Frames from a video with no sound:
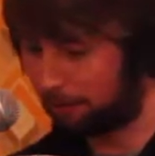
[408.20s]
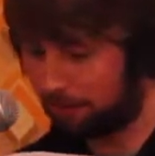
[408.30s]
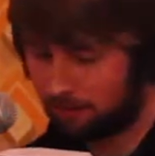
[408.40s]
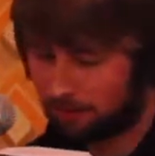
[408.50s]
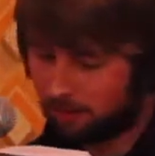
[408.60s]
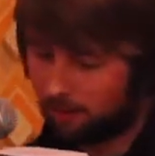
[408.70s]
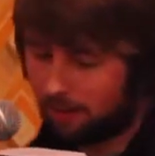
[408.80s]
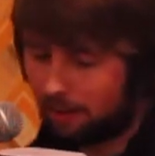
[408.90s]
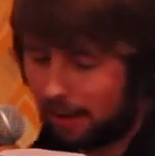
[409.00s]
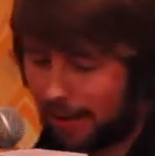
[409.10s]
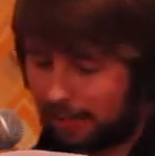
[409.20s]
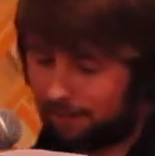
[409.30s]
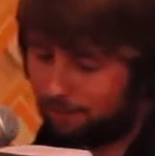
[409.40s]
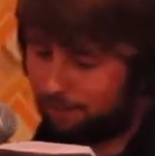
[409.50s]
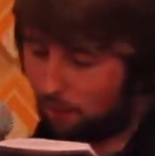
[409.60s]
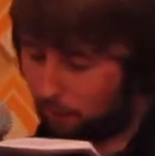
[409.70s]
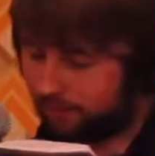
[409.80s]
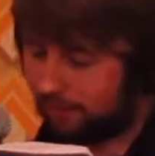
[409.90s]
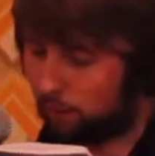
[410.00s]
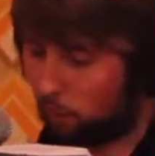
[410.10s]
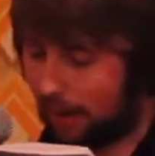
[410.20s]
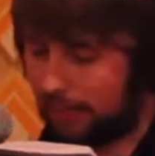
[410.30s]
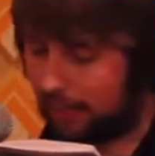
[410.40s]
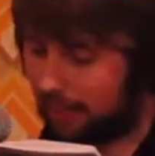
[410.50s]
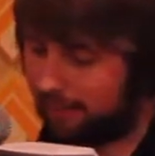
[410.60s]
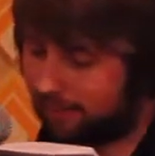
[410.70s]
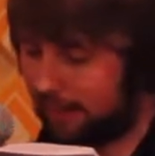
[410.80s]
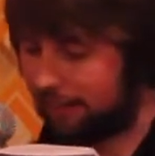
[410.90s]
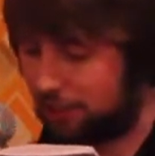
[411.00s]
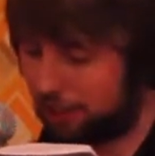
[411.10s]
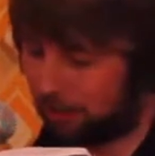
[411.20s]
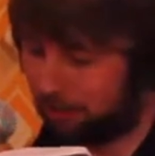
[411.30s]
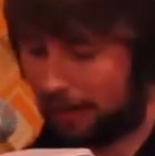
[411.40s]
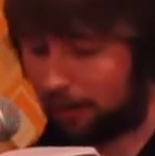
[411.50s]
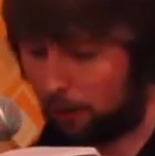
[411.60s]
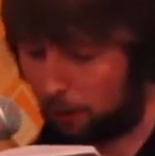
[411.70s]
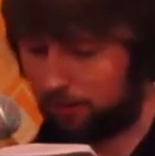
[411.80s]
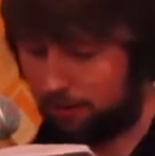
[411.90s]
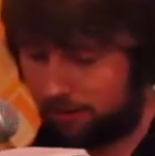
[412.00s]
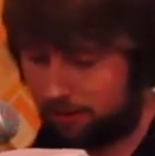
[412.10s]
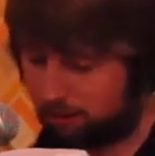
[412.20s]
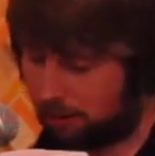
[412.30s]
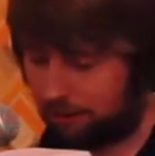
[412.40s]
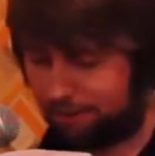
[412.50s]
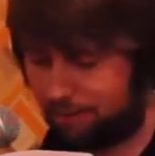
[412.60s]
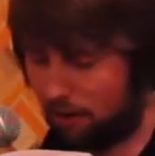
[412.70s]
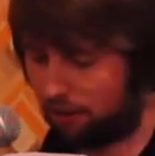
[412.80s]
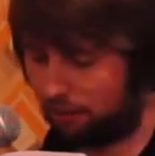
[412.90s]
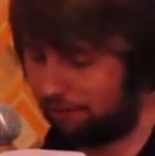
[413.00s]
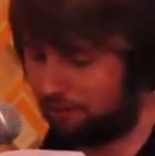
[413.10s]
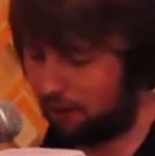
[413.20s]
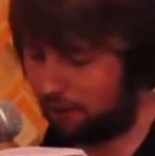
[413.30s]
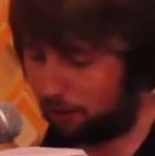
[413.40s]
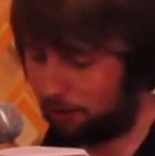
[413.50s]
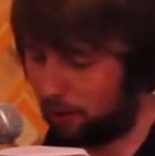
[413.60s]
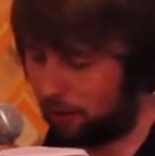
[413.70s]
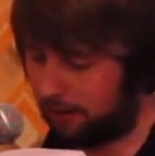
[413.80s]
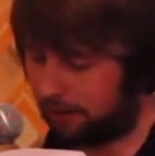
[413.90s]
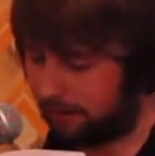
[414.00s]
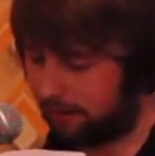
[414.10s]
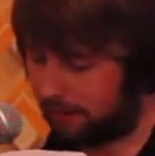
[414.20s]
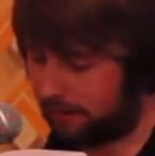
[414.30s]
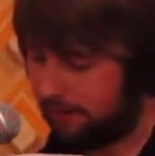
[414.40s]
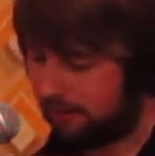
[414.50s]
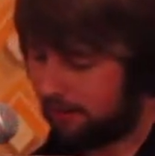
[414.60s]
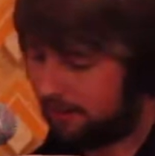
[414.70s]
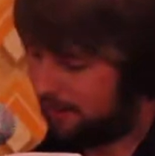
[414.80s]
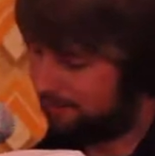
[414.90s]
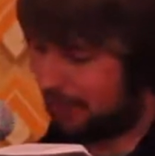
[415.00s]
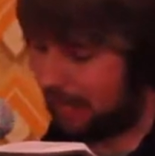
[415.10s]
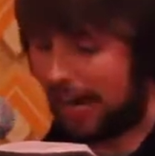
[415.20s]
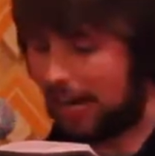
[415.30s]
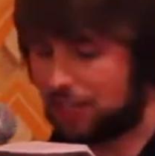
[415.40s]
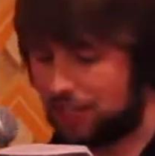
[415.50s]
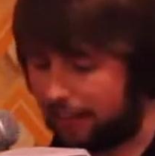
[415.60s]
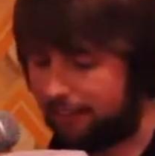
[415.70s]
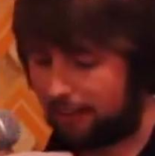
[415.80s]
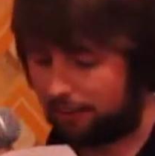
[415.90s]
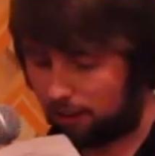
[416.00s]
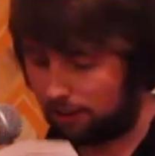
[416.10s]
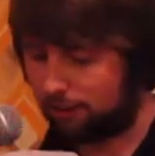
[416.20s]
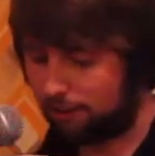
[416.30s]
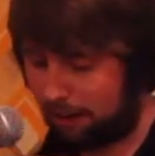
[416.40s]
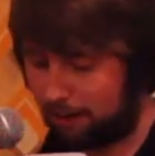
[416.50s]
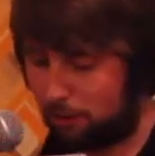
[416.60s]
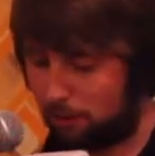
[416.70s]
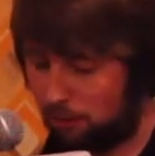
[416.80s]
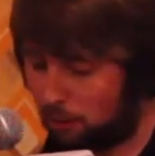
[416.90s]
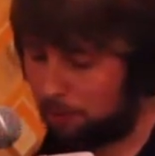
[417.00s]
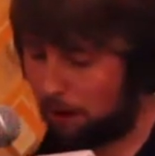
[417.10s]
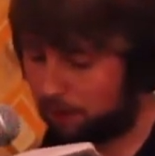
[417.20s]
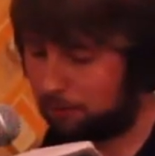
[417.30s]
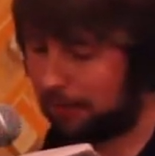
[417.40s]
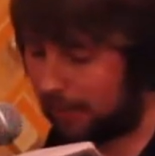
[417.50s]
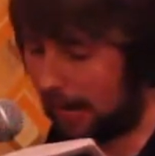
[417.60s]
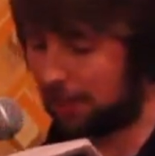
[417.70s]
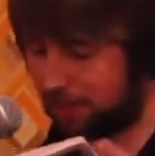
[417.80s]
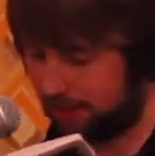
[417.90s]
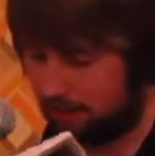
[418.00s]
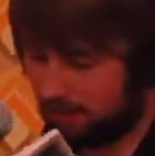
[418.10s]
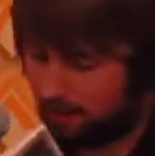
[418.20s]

ago. I hate its voiceless wailing and its dense sheer black coat, stretching farther and farther with no end in sight. And I hate chasing this colourless rainbow too impossible to catch.